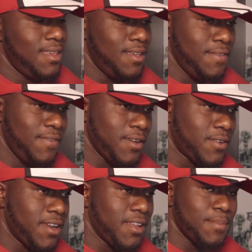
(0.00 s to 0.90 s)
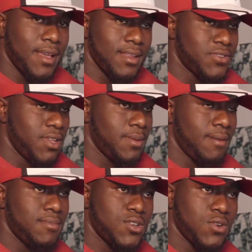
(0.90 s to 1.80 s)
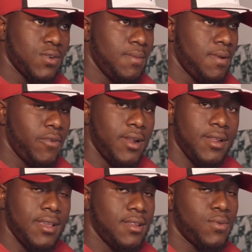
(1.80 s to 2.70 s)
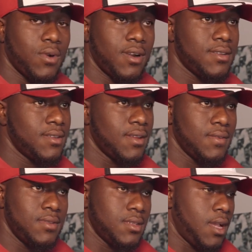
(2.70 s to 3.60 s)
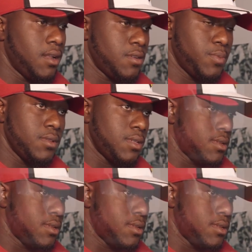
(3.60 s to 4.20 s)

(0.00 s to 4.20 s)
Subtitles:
It feels great, man. Dream come true. I'm ready to get to work, you know, just contribute to